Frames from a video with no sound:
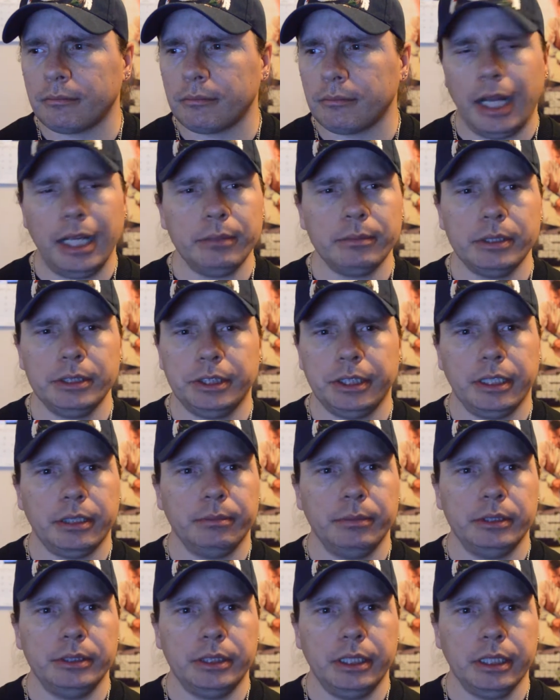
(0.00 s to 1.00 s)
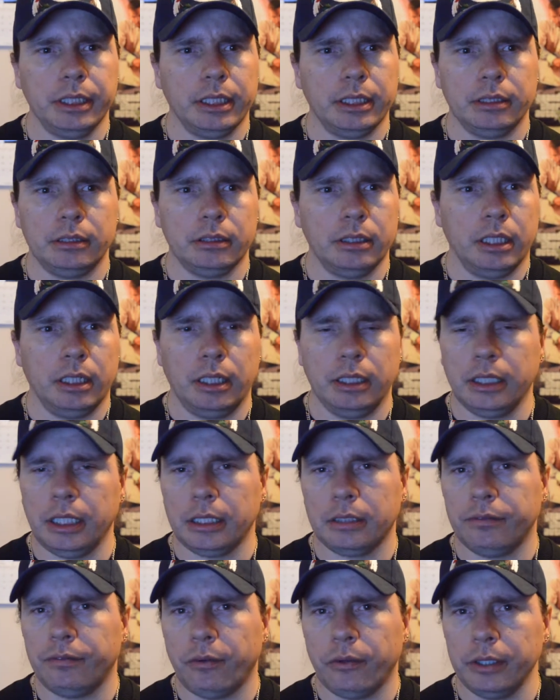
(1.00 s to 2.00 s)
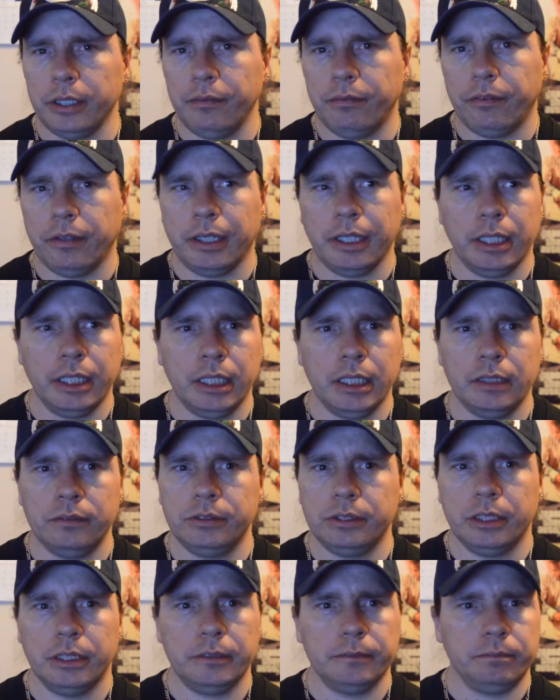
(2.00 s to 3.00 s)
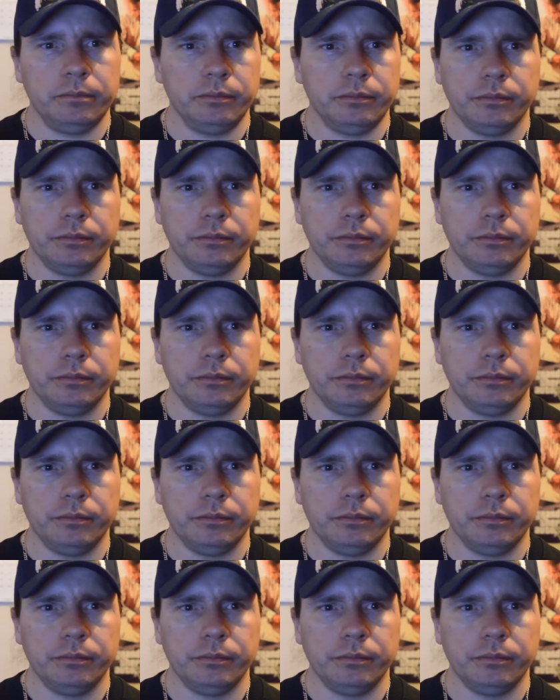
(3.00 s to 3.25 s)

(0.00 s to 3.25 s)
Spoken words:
I have my share of music, and like 45s and